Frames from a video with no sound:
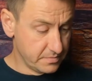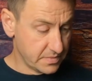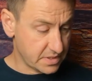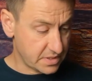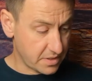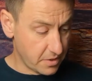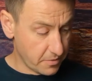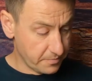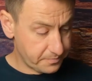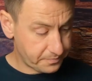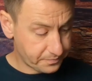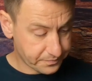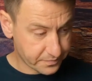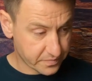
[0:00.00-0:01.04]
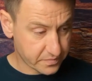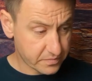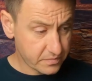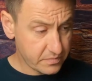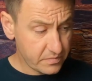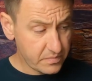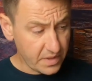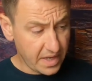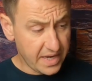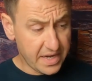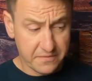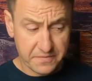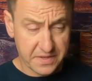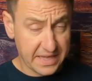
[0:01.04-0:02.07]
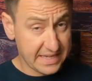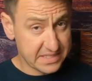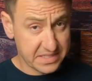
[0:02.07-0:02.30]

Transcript: So, and if that's